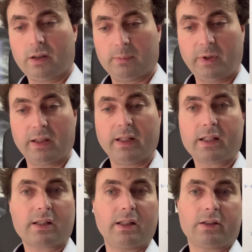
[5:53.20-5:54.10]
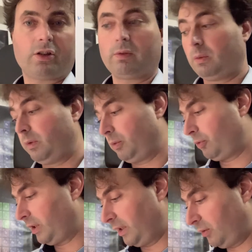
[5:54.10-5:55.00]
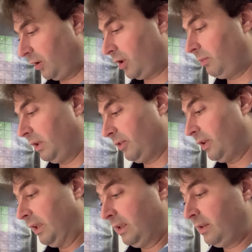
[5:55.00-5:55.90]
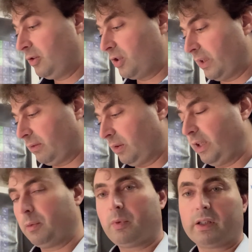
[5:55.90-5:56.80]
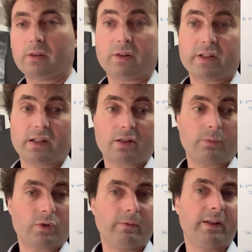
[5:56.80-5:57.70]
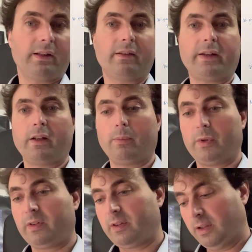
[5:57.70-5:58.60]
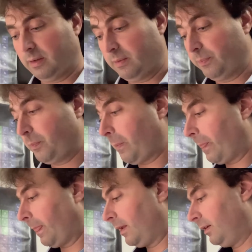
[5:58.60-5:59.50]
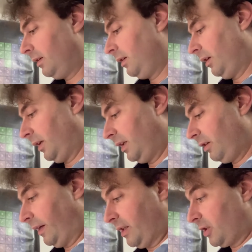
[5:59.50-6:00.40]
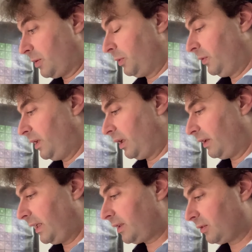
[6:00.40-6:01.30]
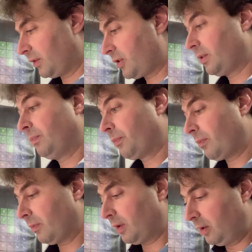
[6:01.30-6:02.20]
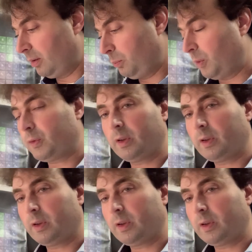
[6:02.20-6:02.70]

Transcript: in the next lecture, where we will really talk about general n-particle systems with entanglement interactions between our electrons. But for